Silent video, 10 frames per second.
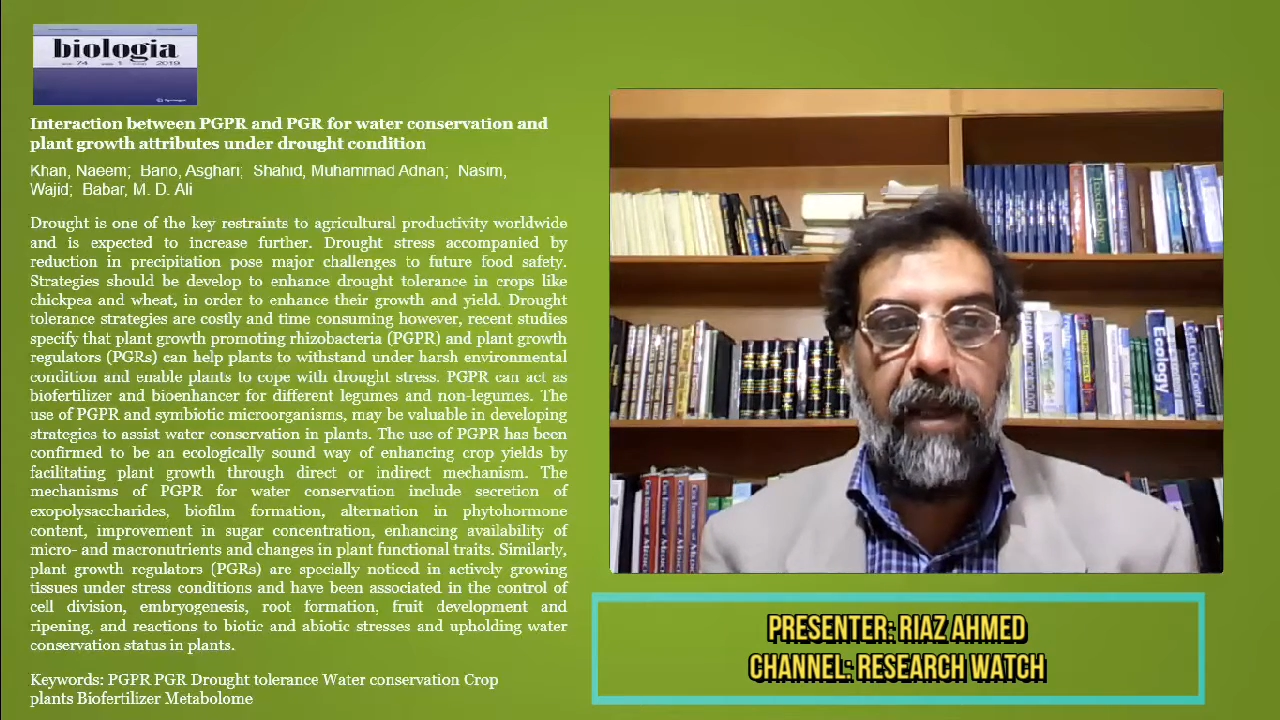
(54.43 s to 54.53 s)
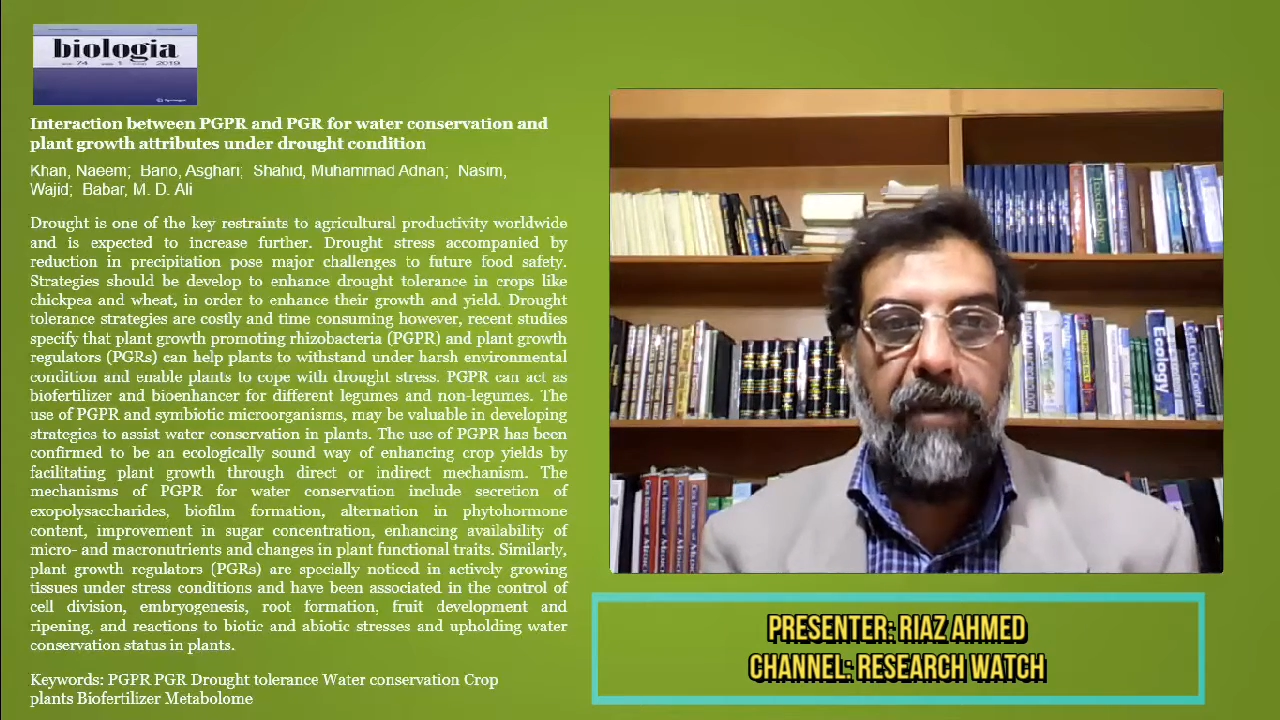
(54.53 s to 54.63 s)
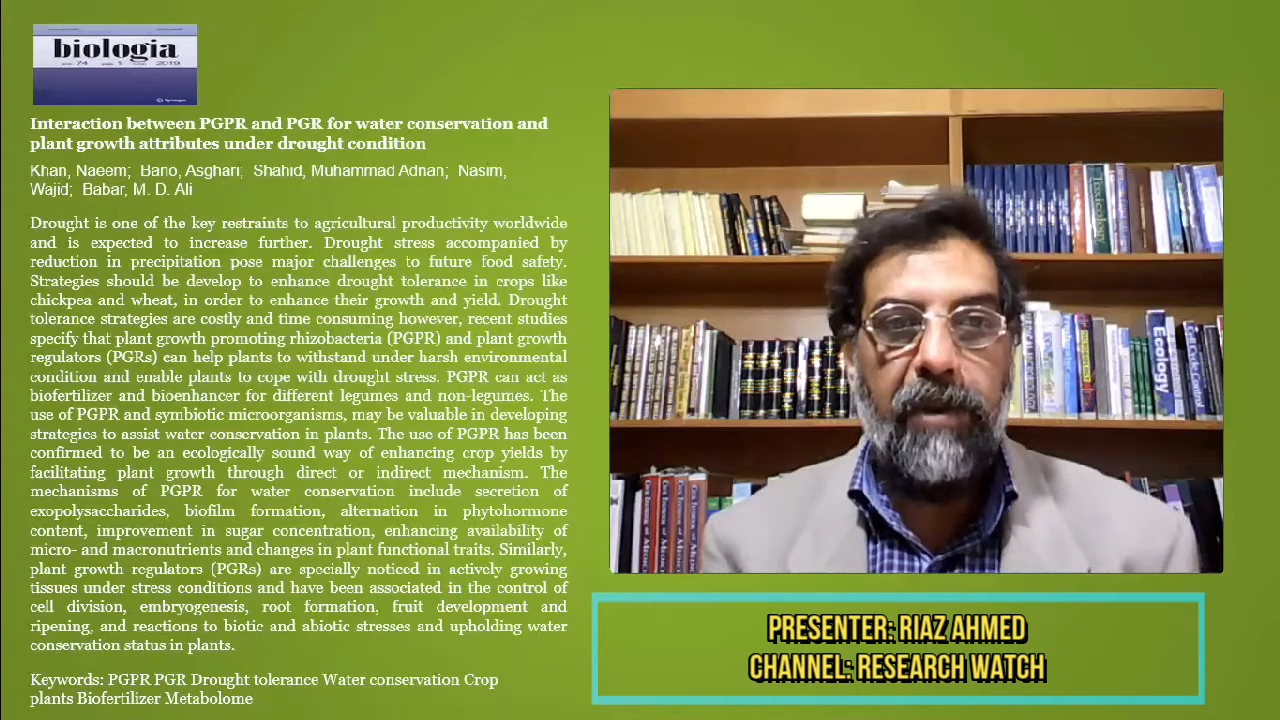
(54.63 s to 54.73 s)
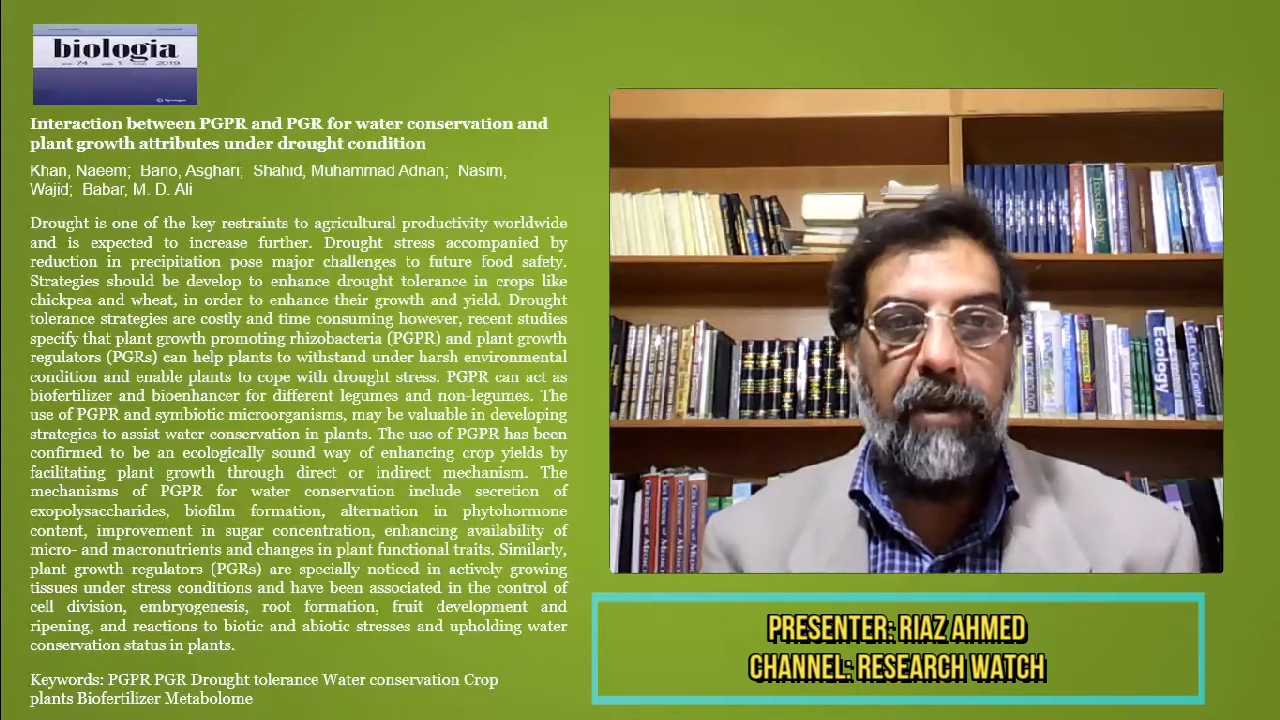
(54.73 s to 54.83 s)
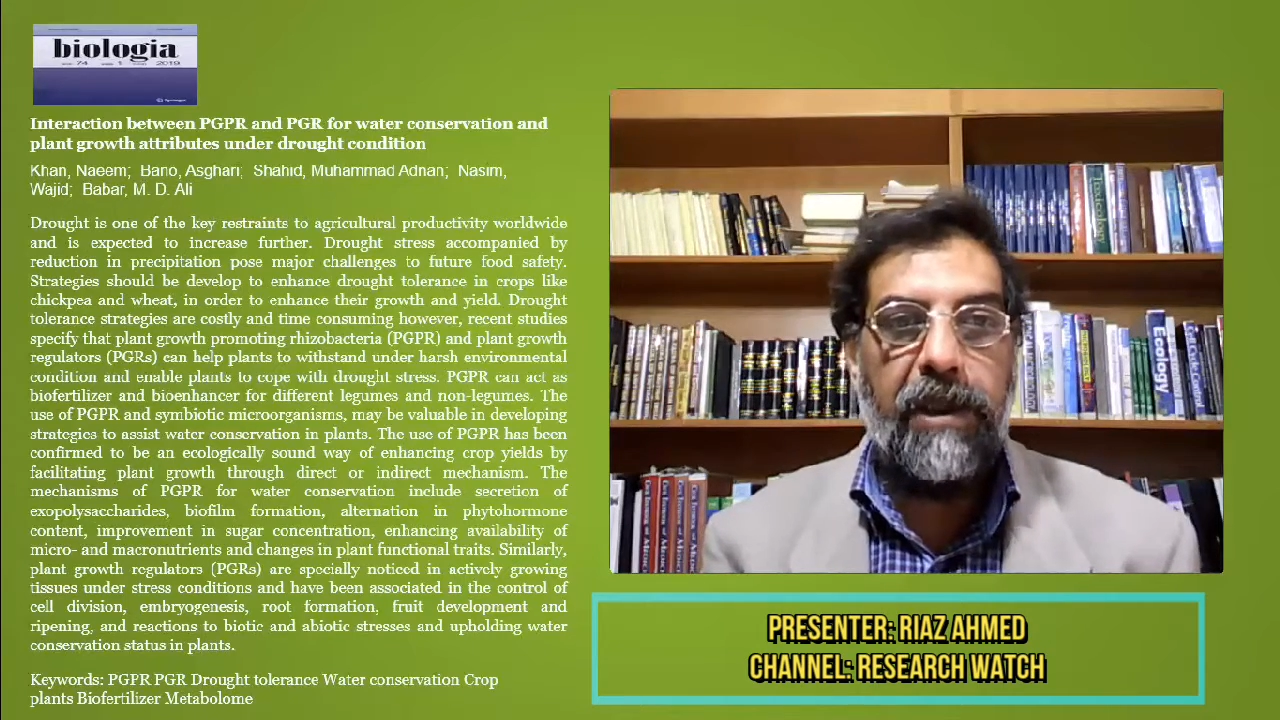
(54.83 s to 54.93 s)

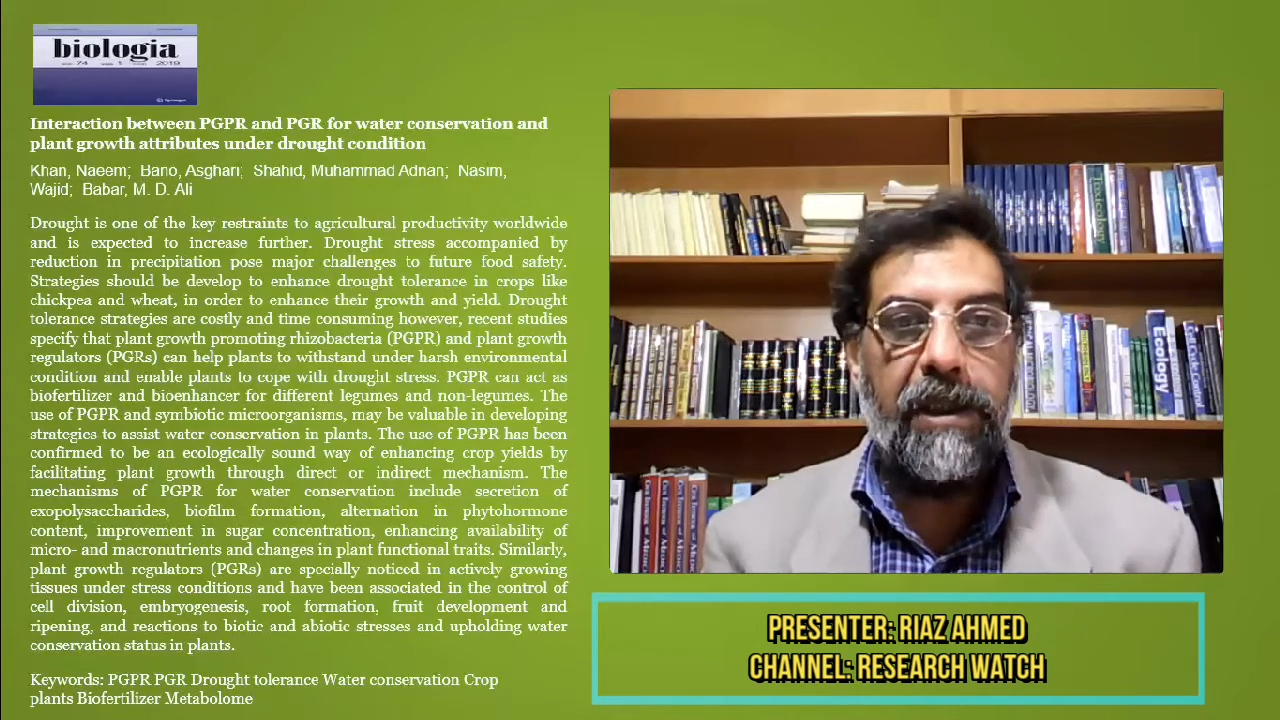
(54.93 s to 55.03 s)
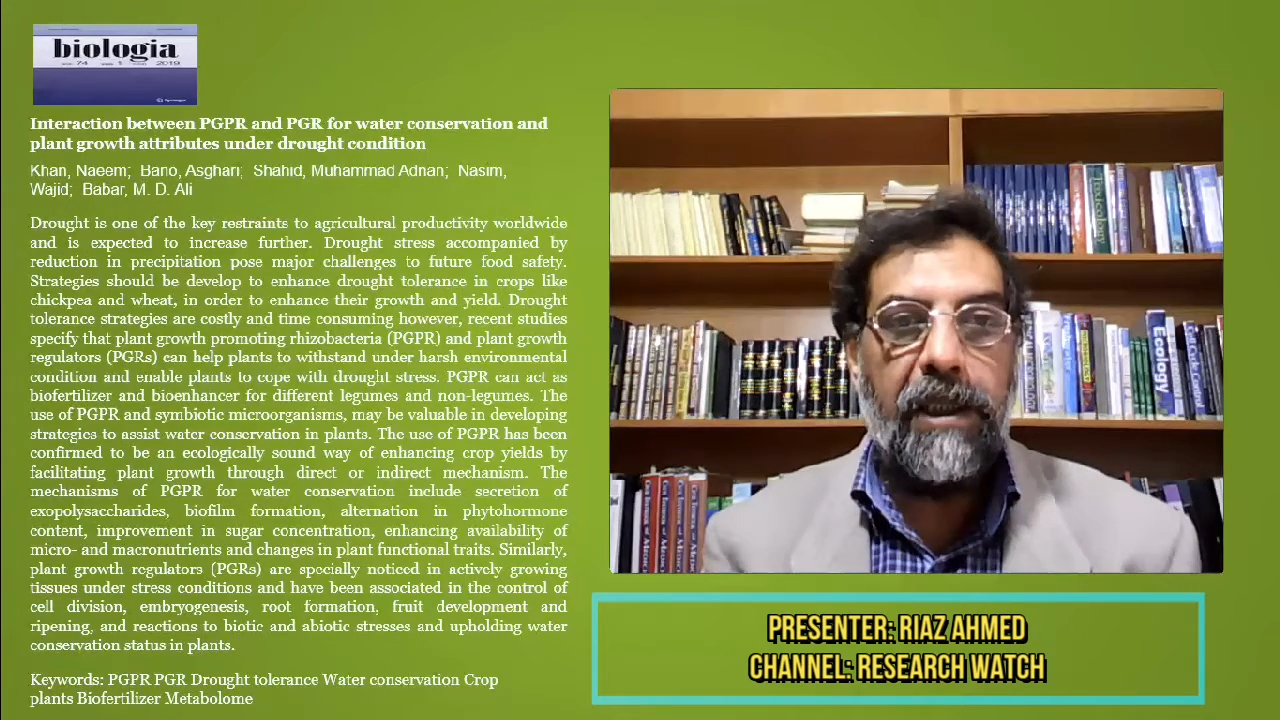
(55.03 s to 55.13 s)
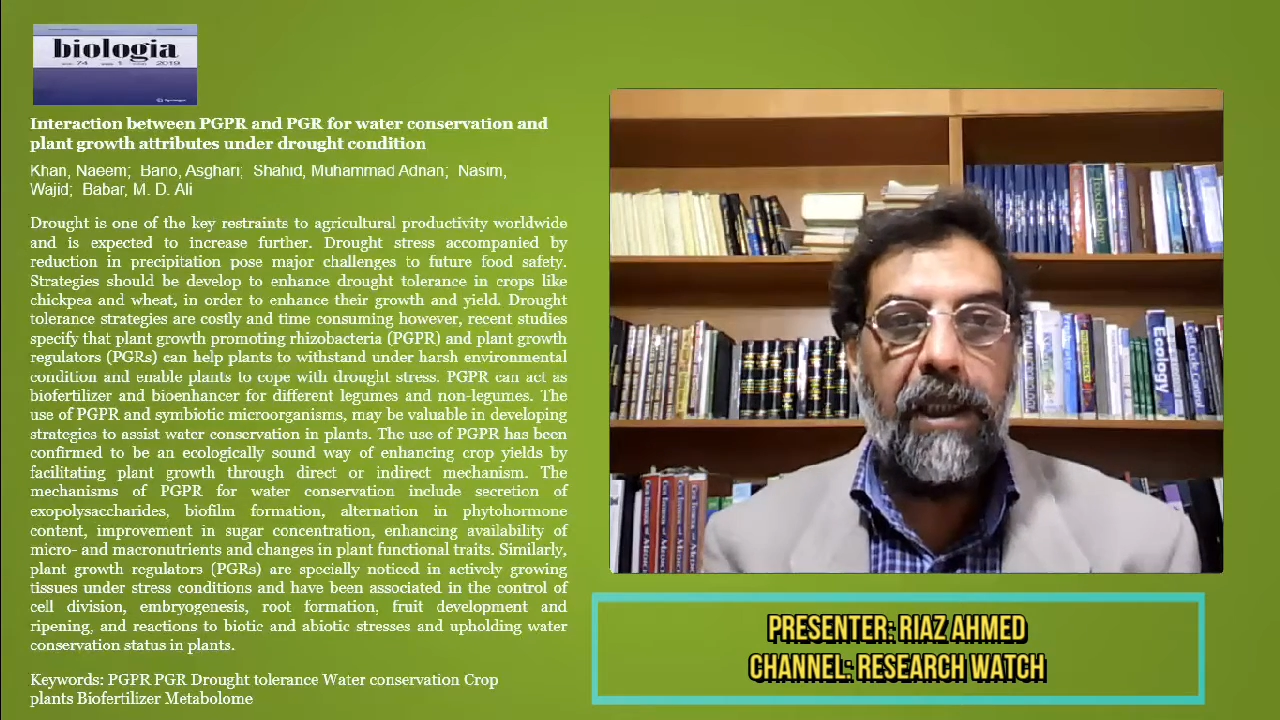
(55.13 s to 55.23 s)
Viewers,